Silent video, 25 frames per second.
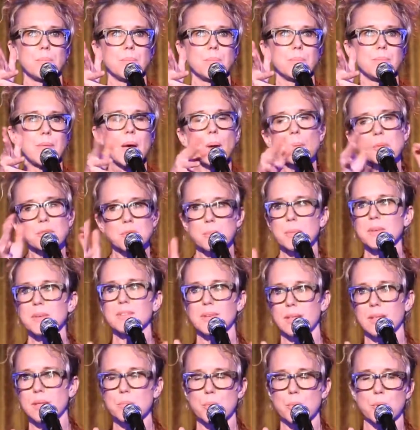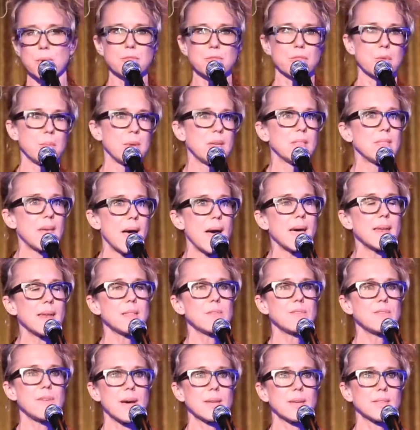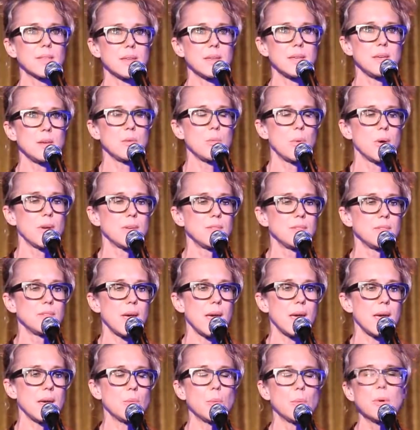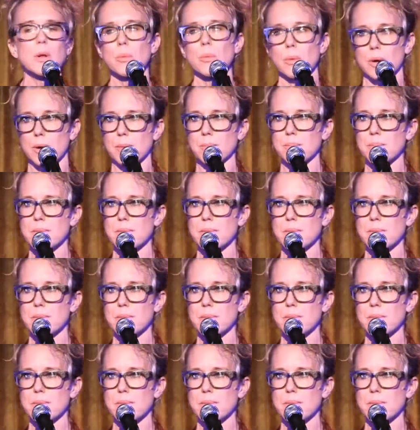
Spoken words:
that was a big selling point for me. That and the fact that he was a widower.